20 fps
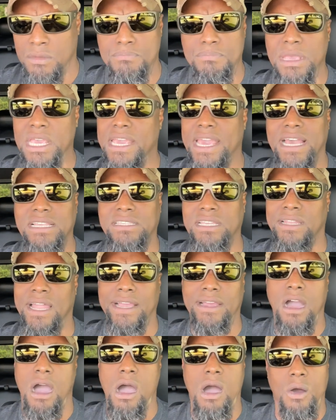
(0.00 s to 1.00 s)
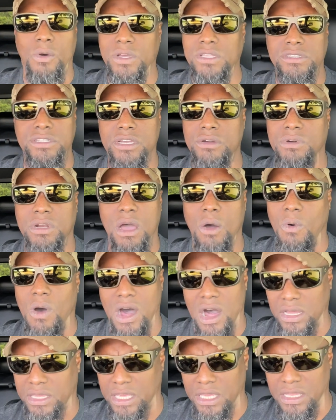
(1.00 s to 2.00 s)
BSing like I always do when I
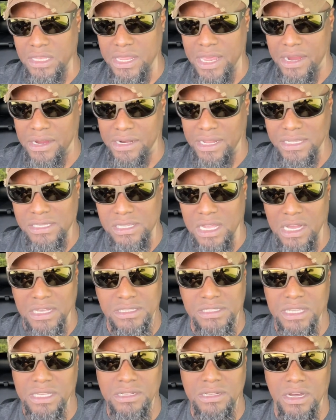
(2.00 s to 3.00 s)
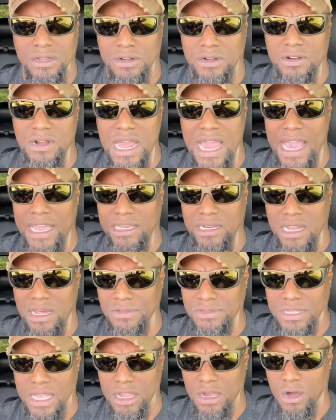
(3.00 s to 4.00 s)
walk in there, and I saw it sitting on a rack and I
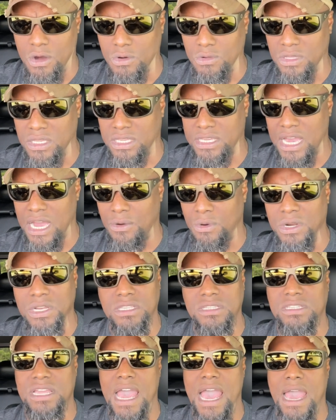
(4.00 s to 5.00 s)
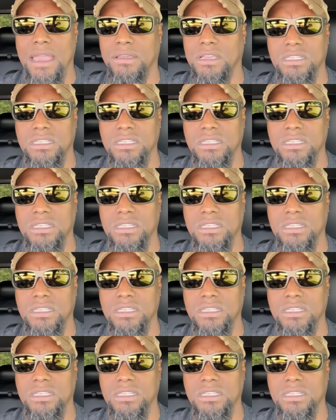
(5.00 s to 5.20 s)
was like, holy cow, what is that?